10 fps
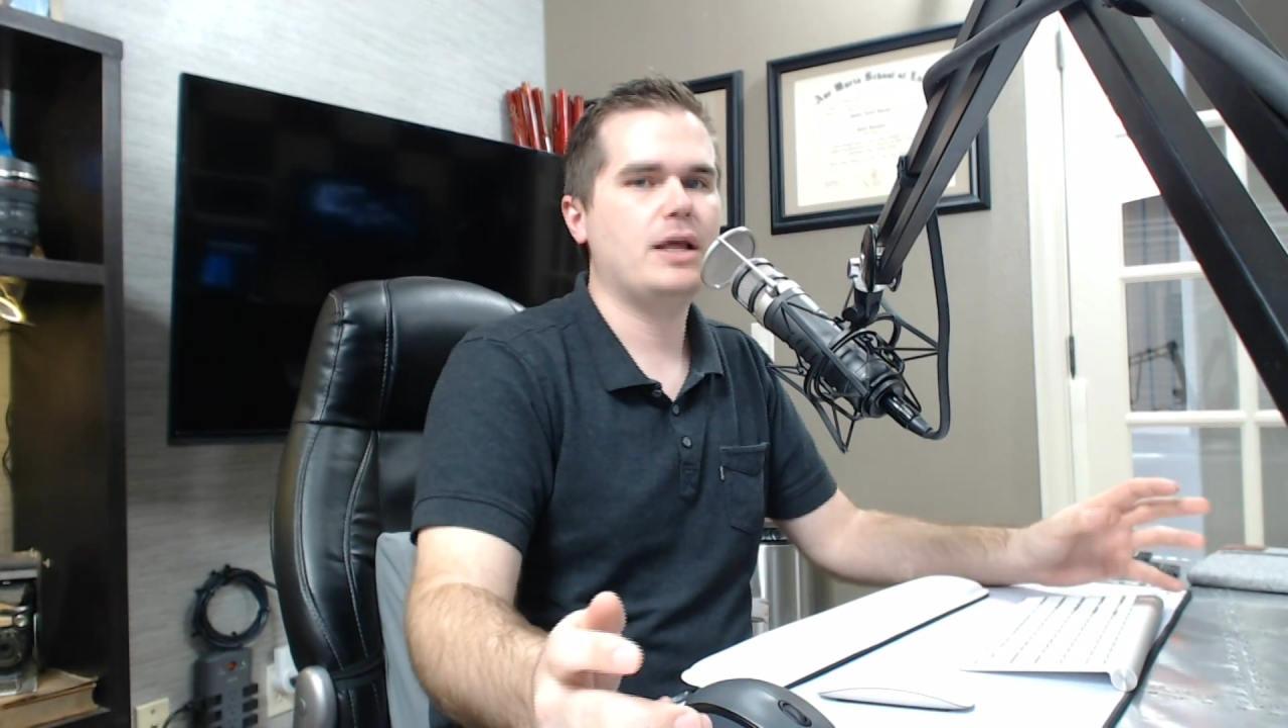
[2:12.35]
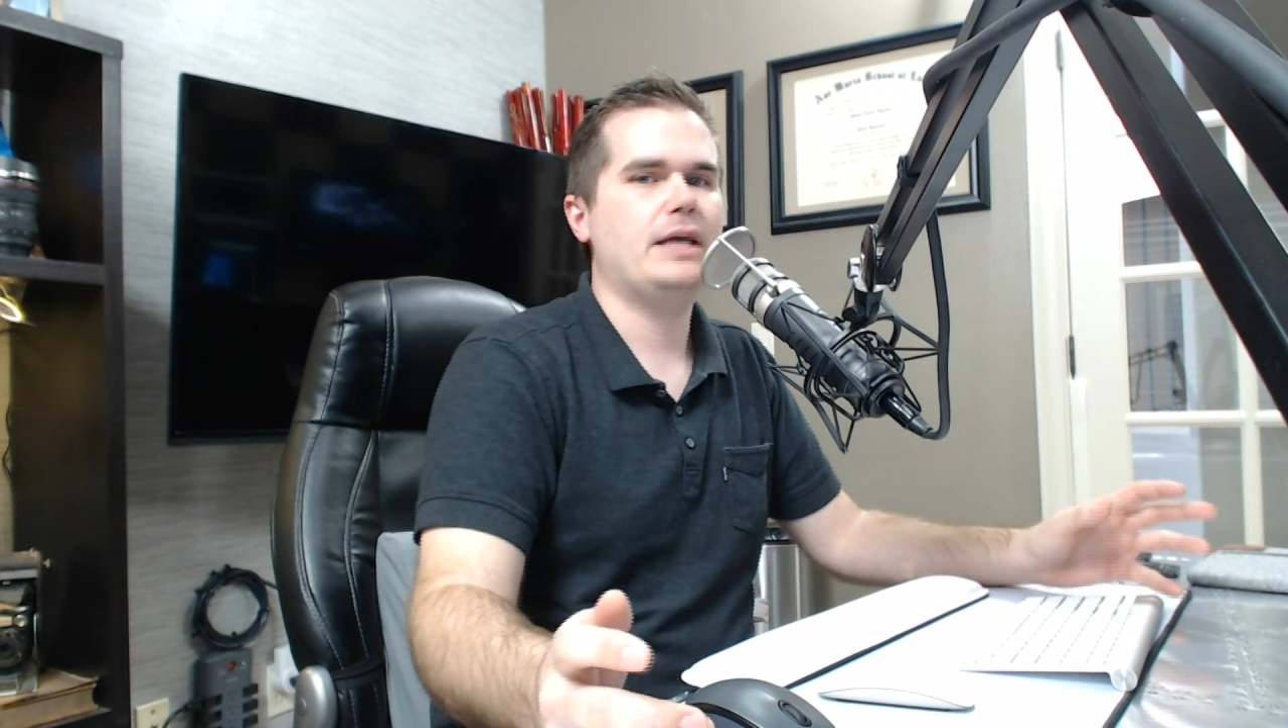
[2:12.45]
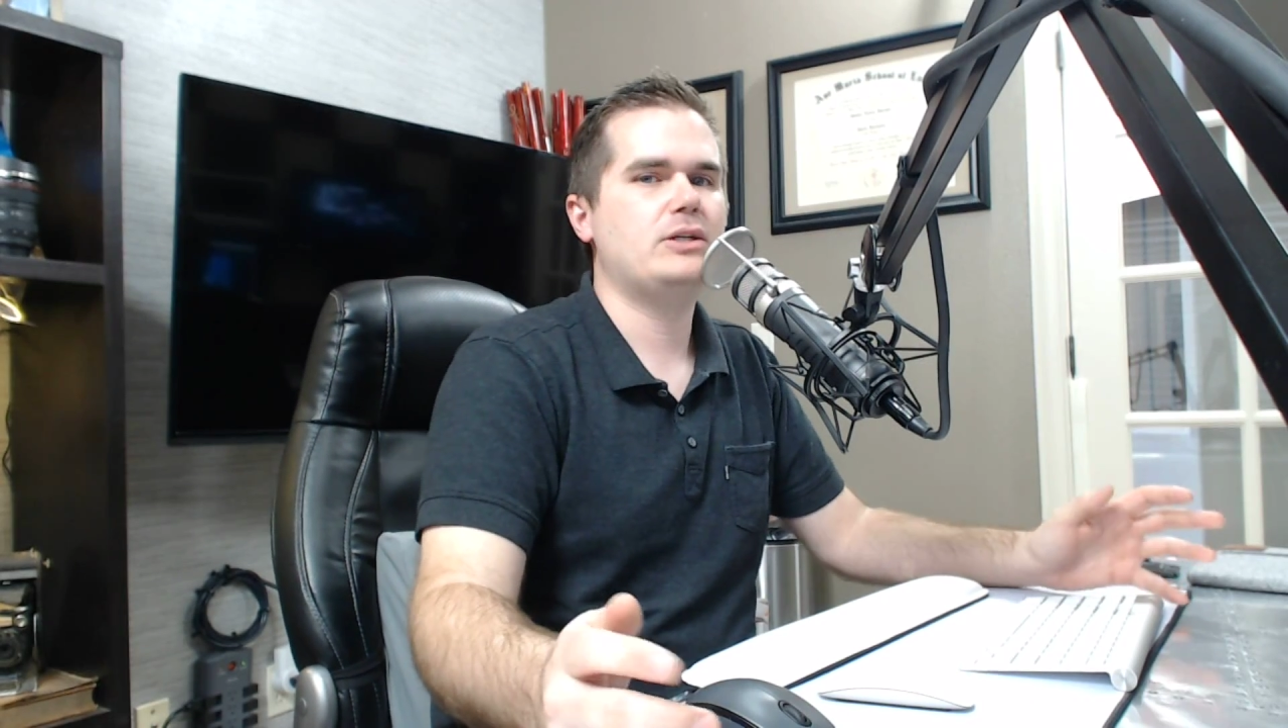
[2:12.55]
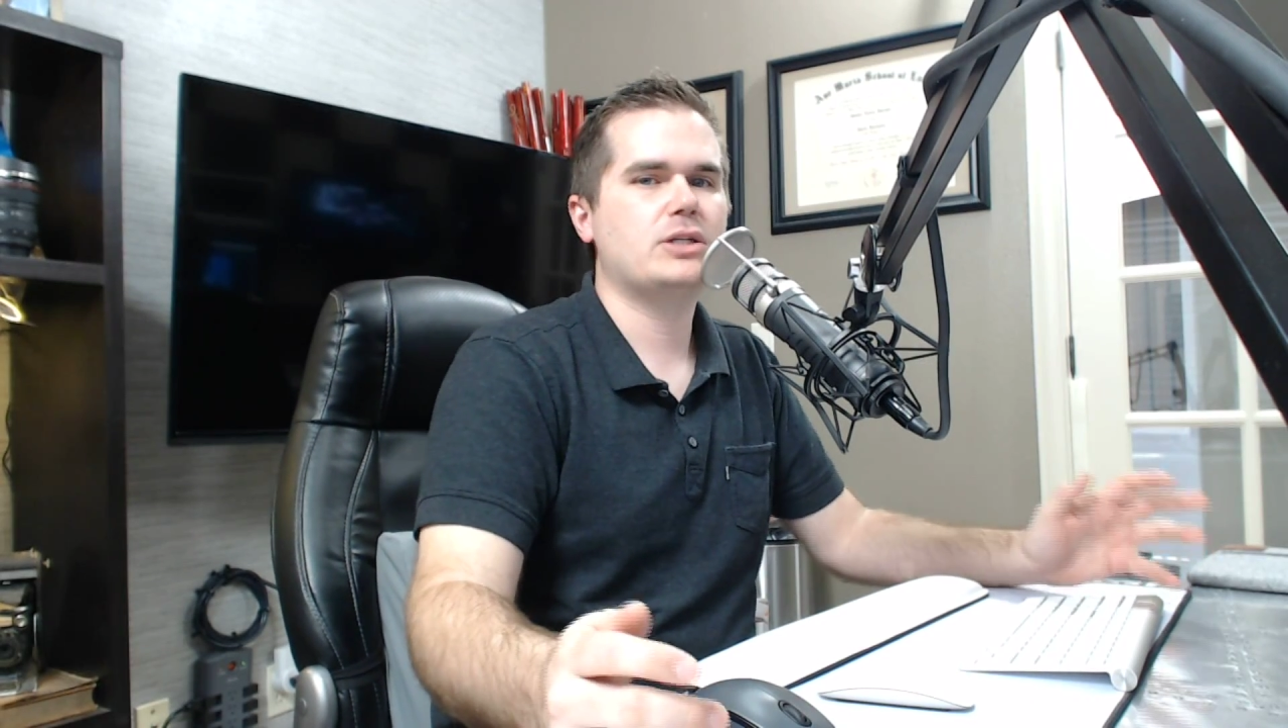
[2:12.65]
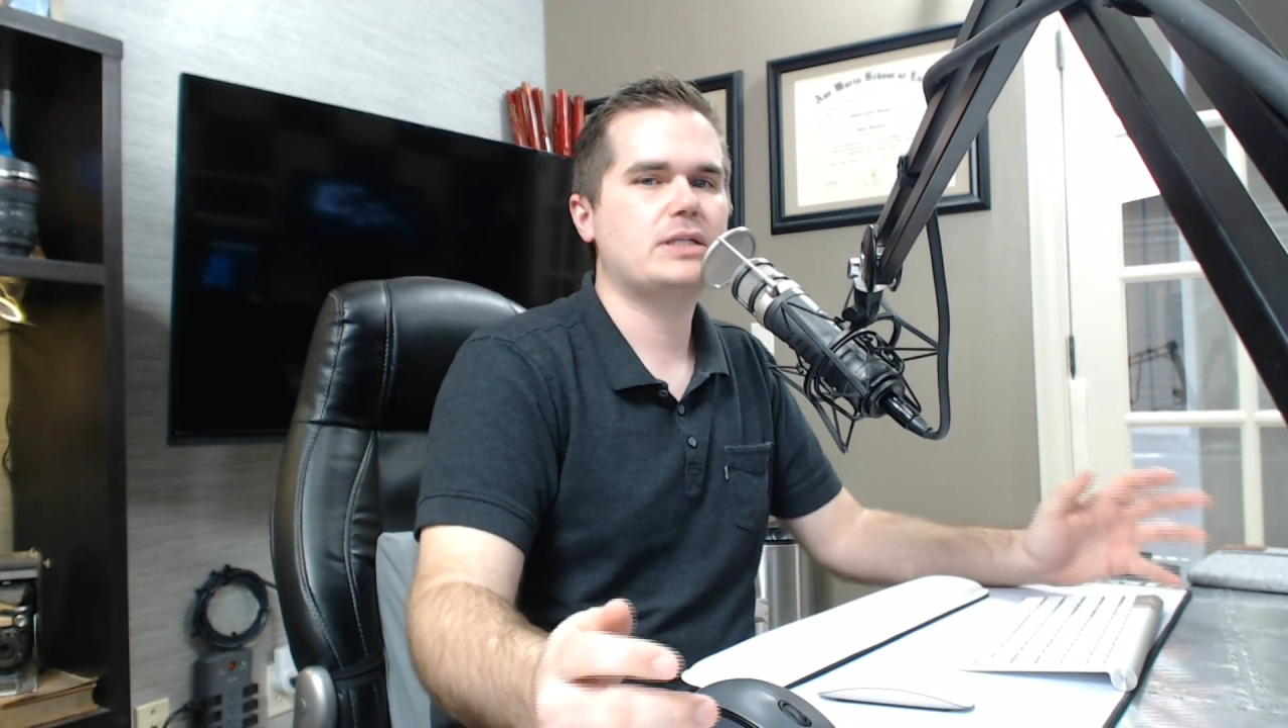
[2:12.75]

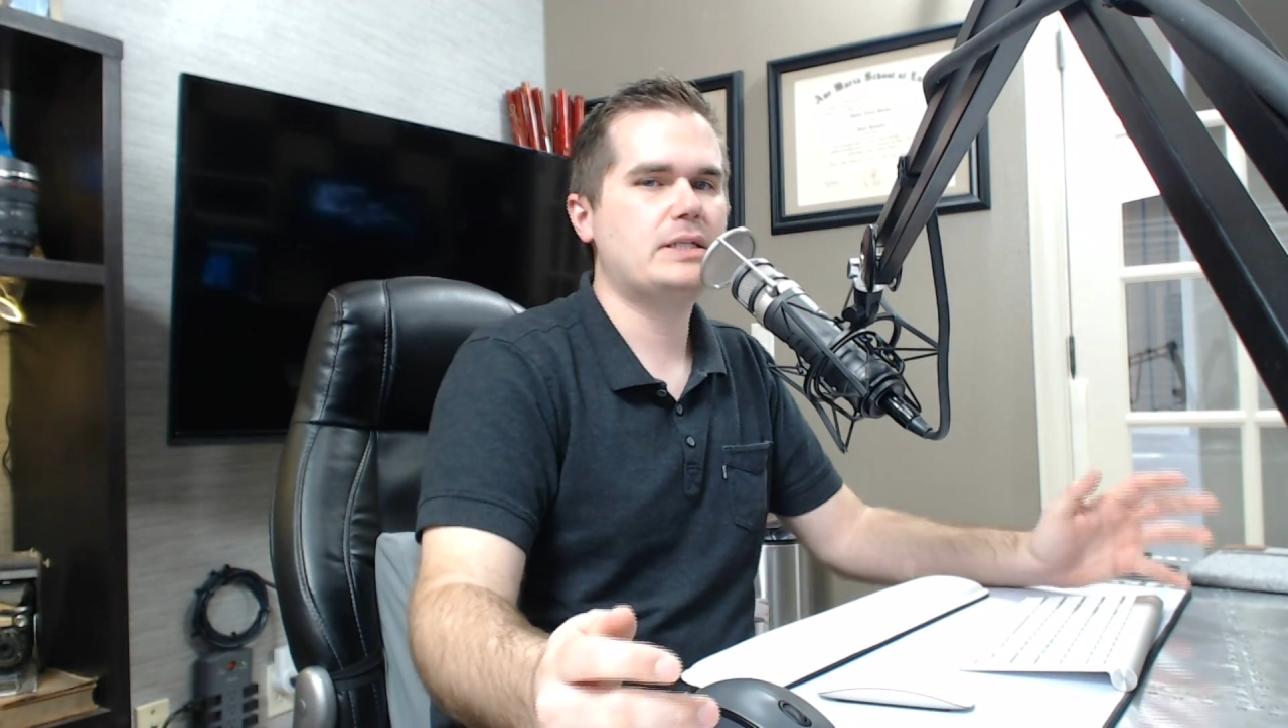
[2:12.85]
It just